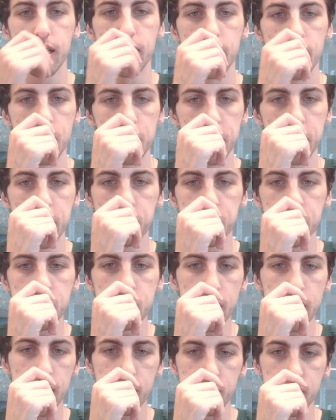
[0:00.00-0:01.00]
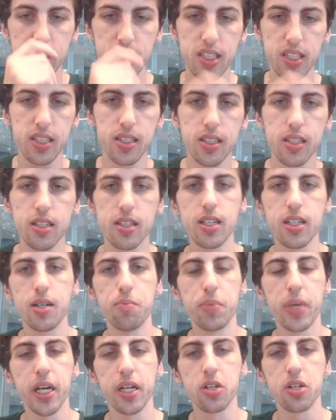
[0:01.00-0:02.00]
And then we do have the
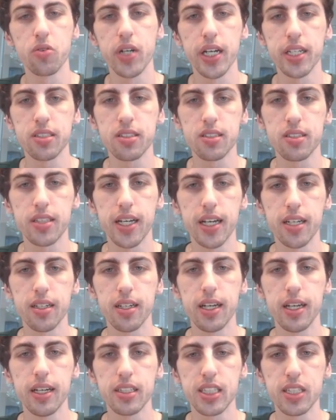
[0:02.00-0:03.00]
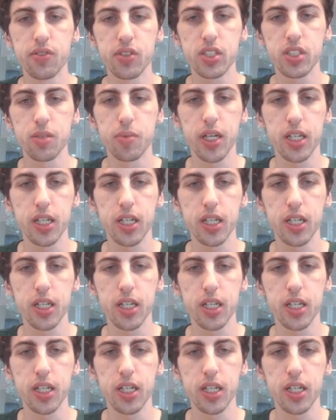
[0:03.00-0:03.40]
bannerets that give us some